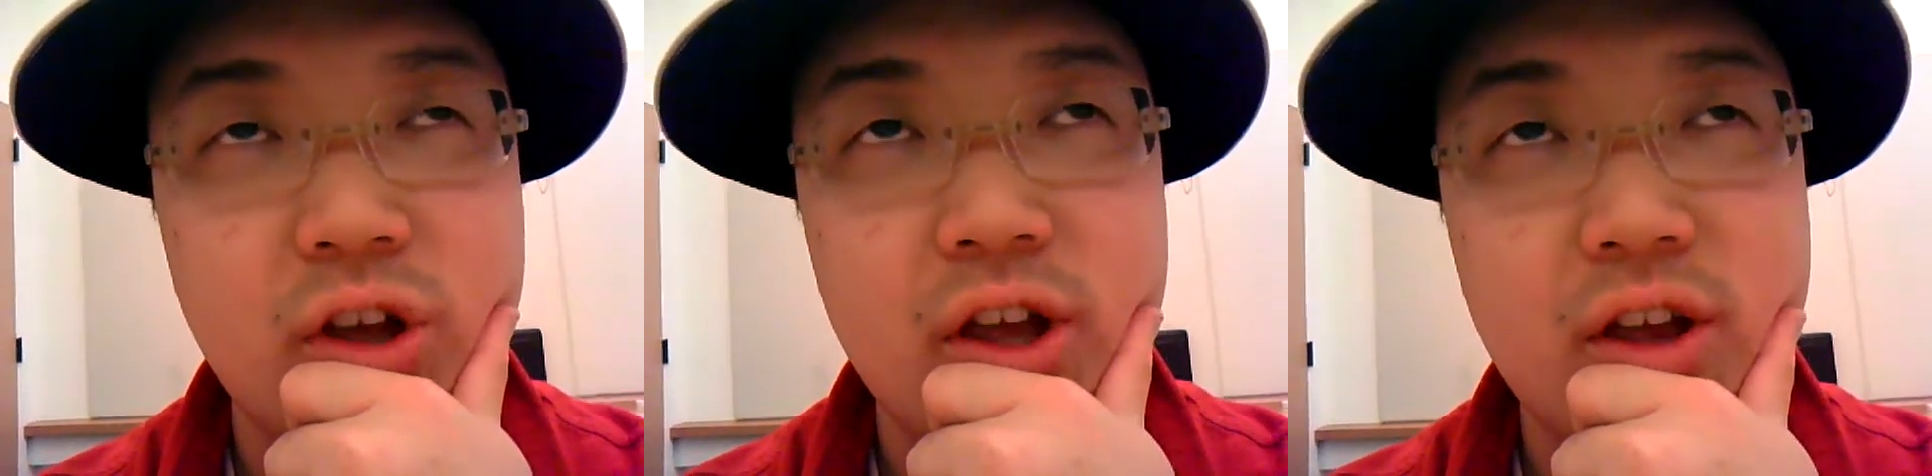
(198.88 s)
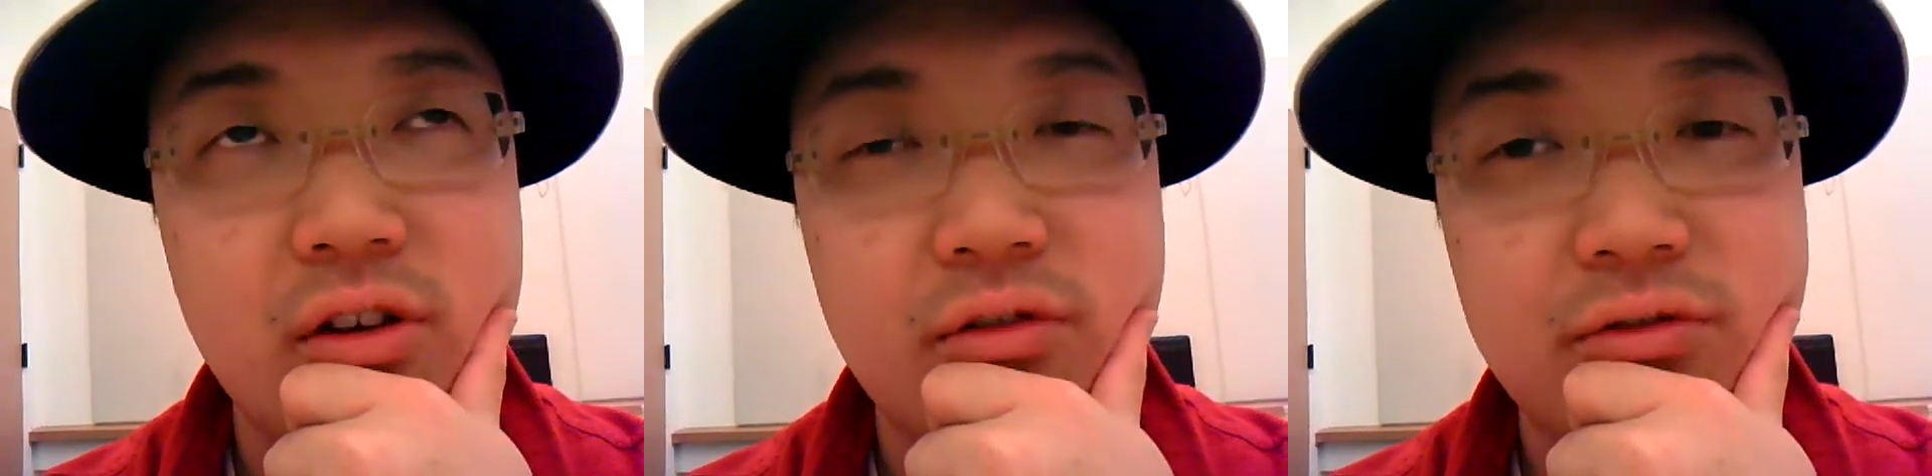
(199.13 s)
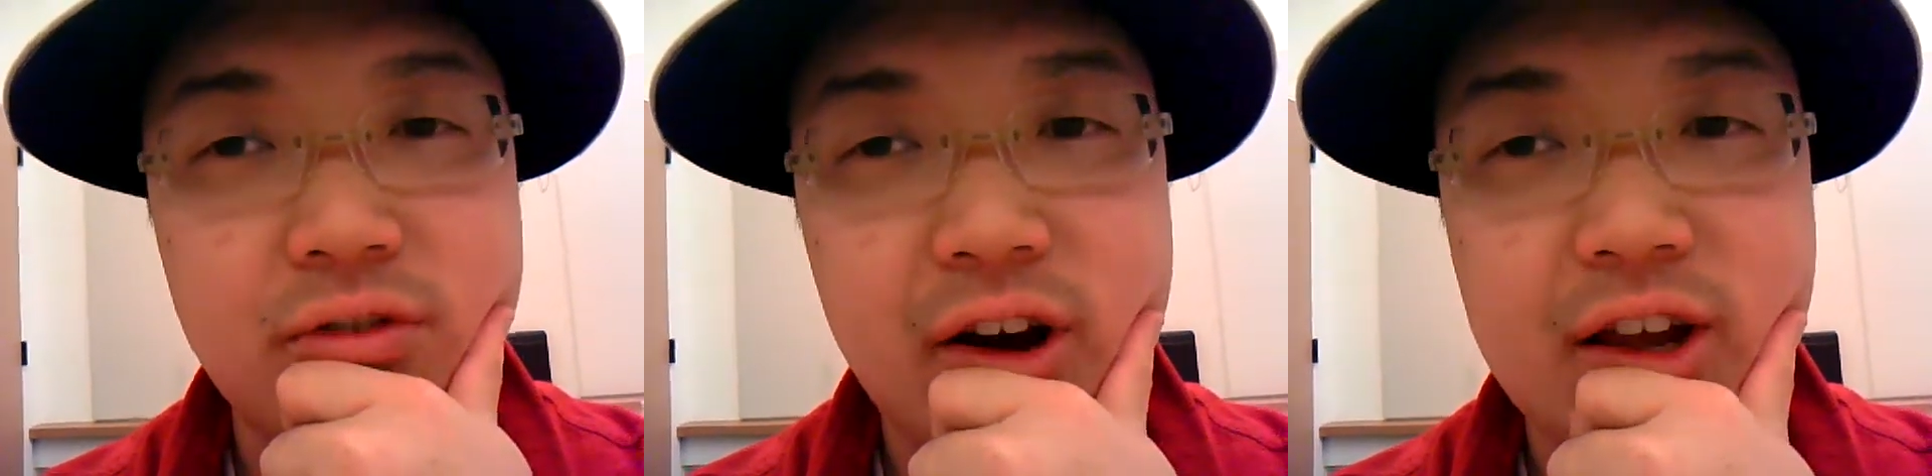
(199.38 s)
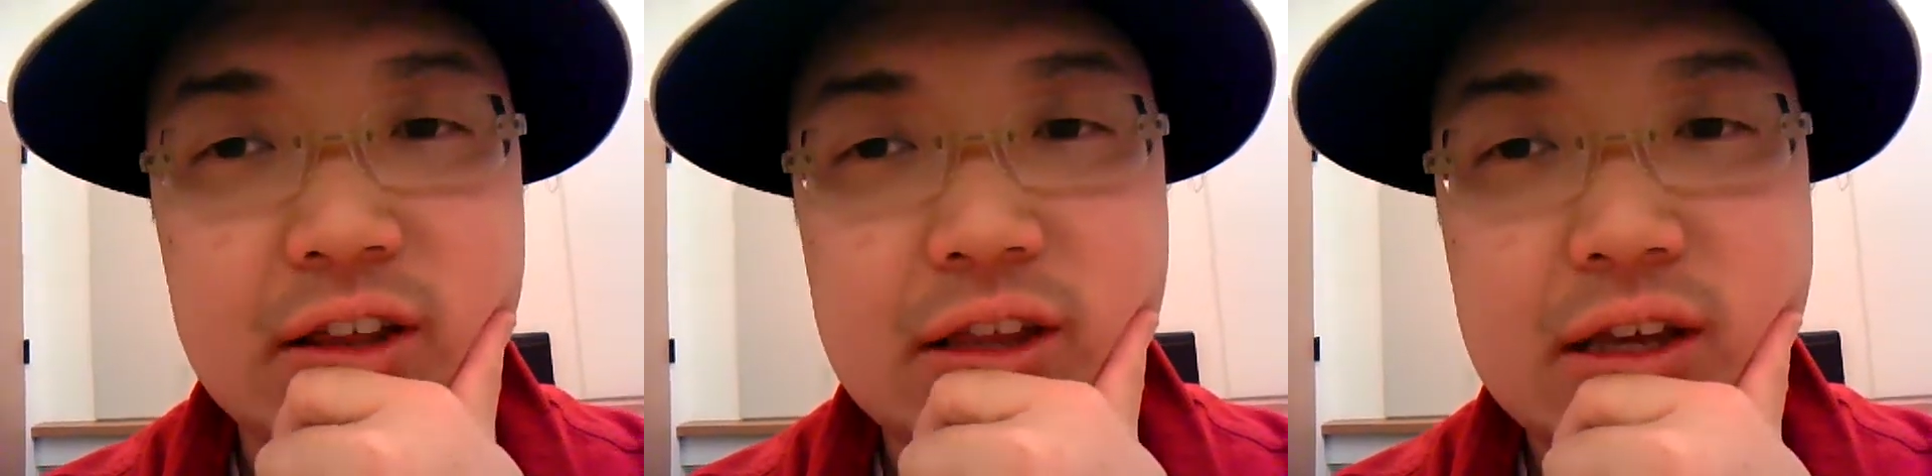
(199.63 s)

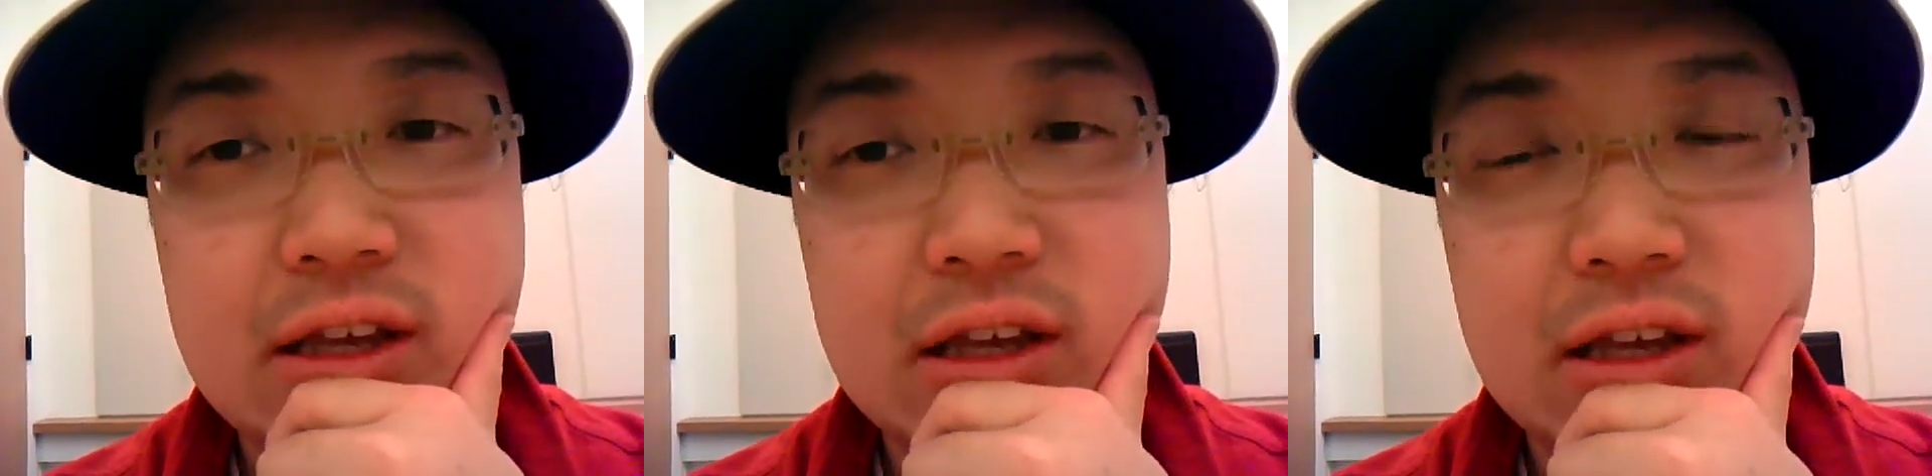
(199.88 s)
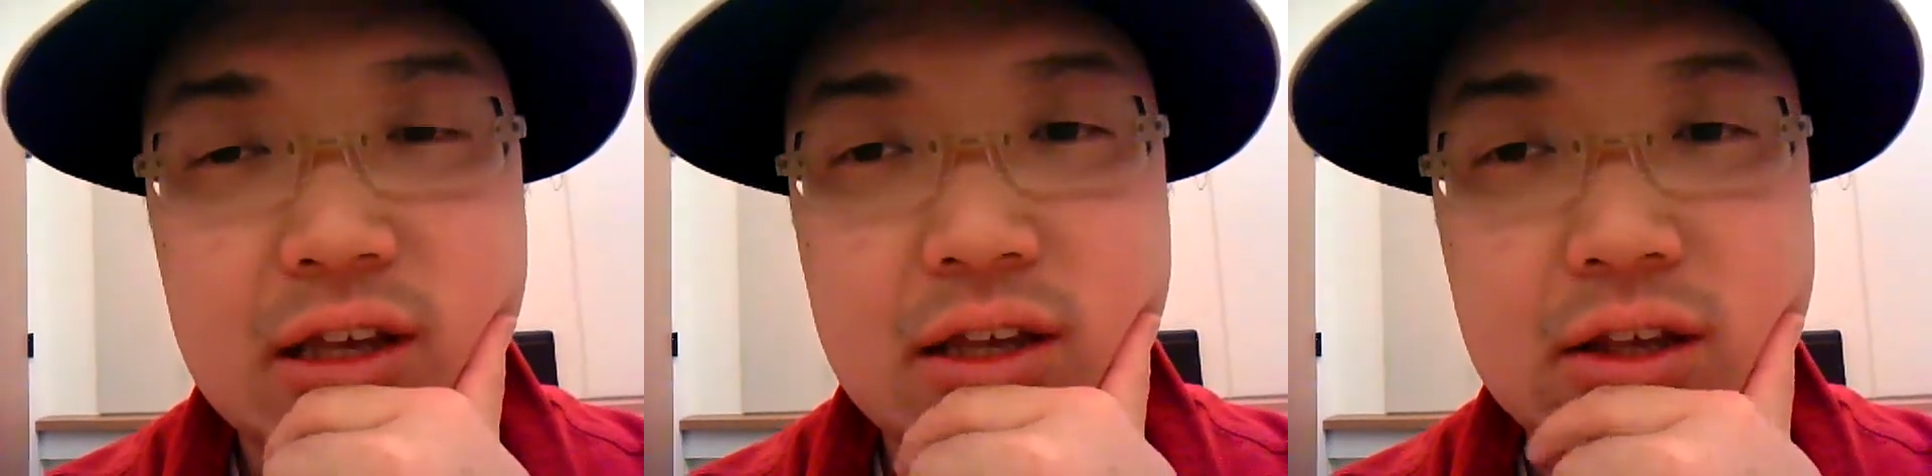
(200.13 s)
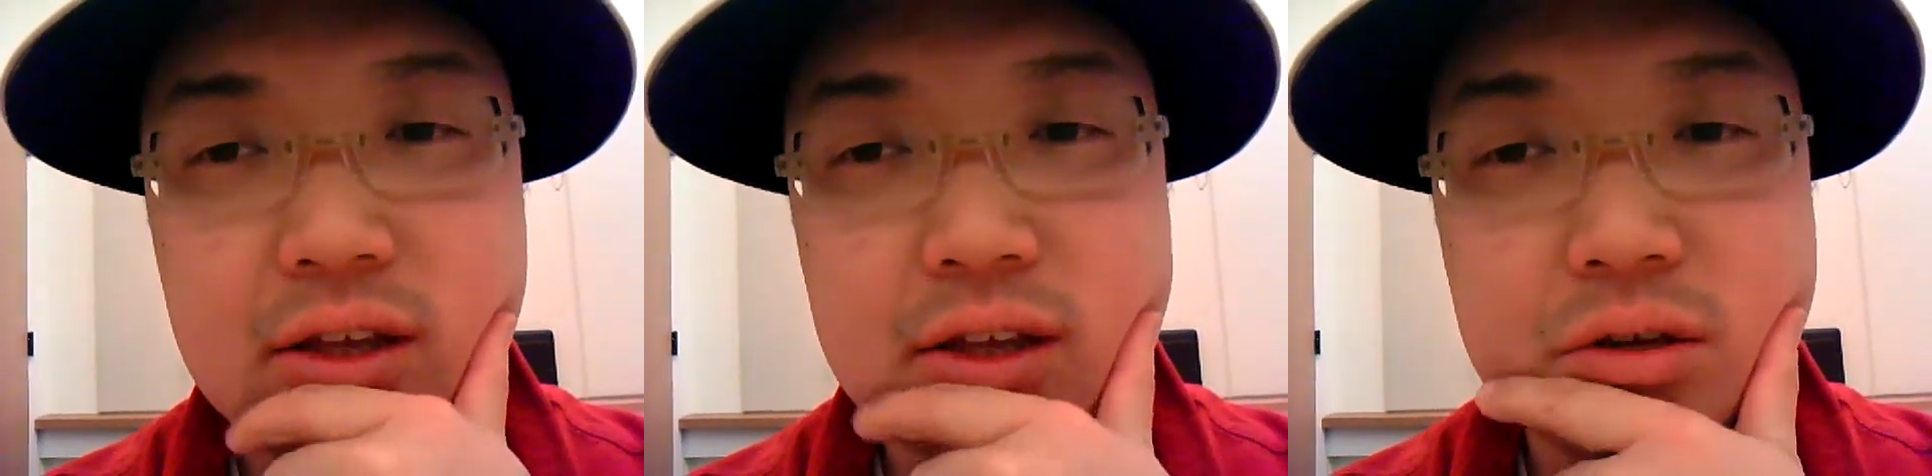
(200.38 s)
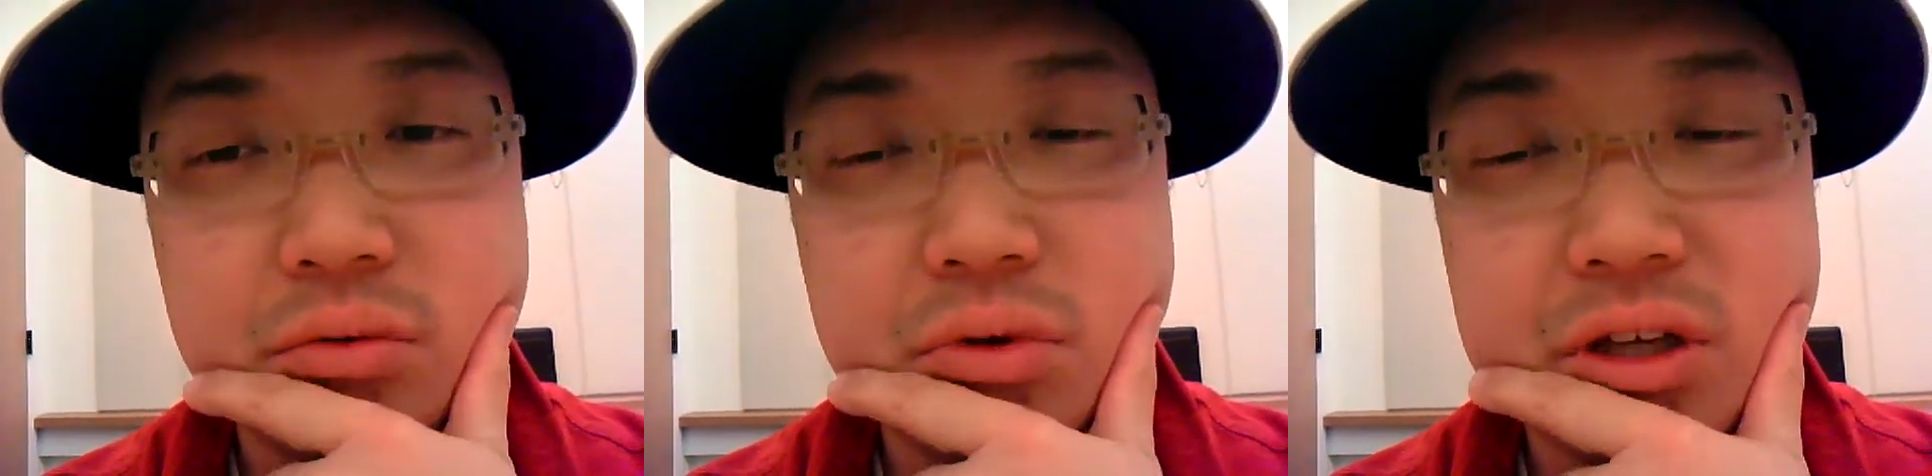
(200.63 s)
Friday
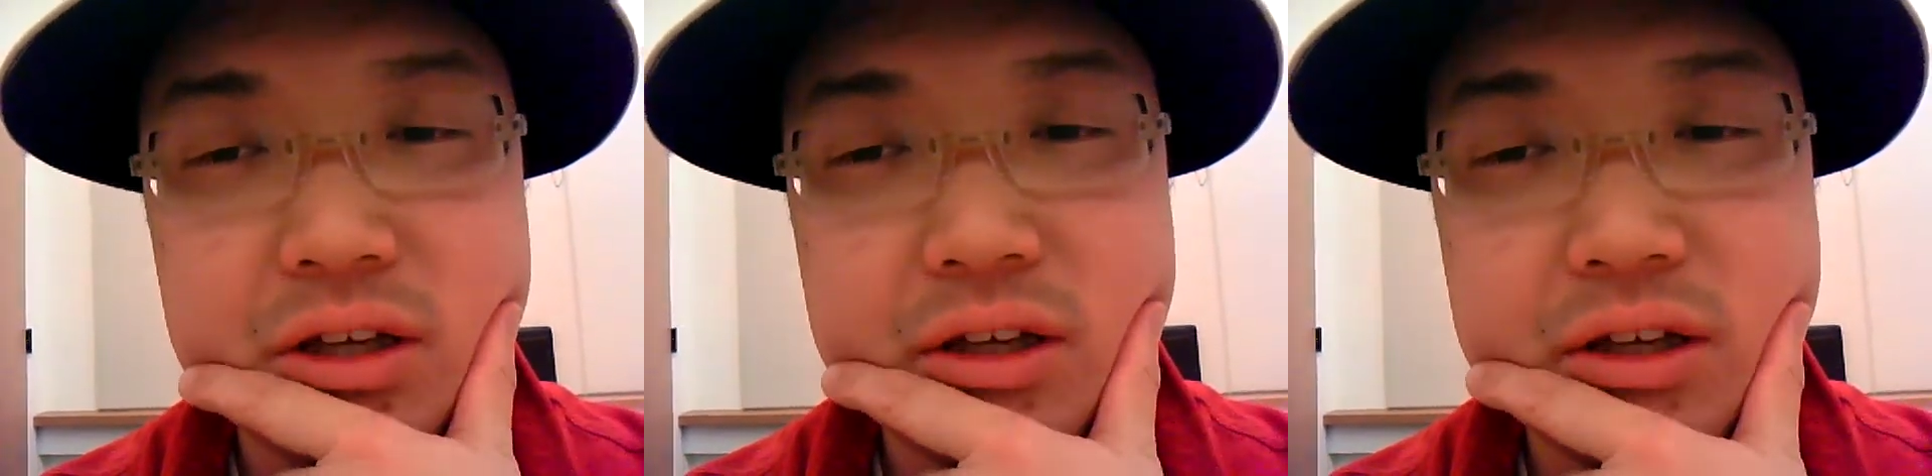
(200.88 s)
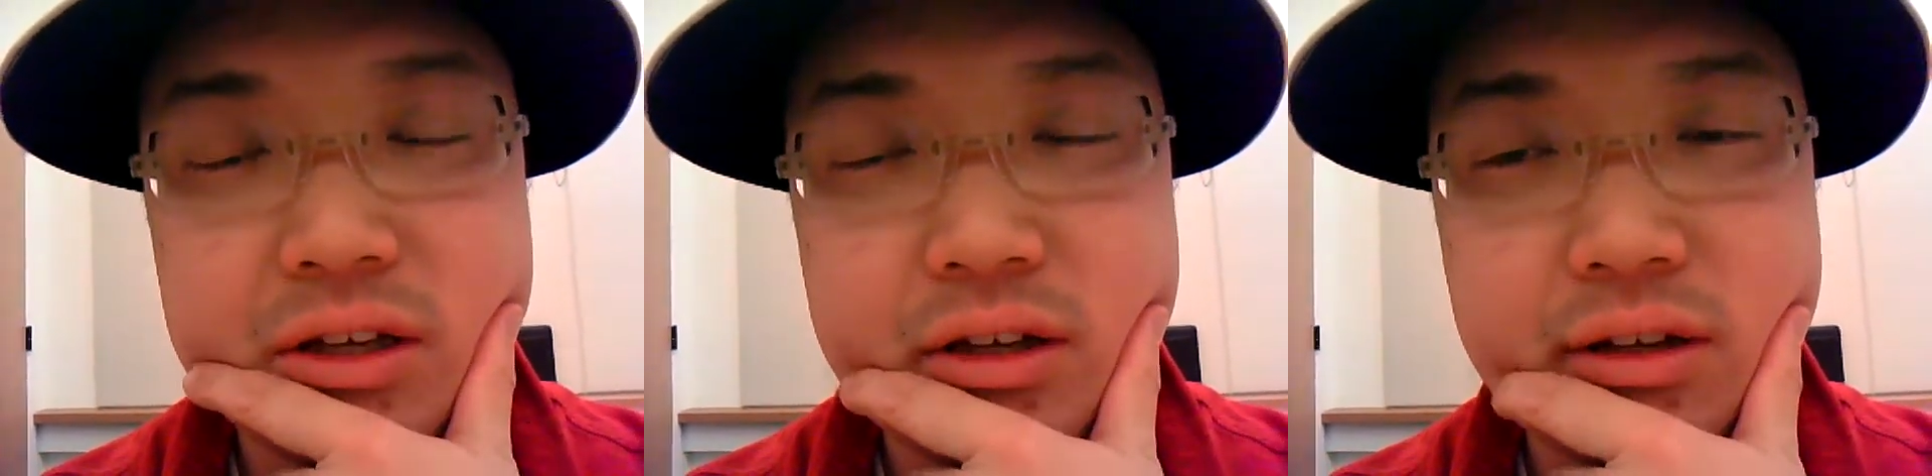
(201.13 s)
we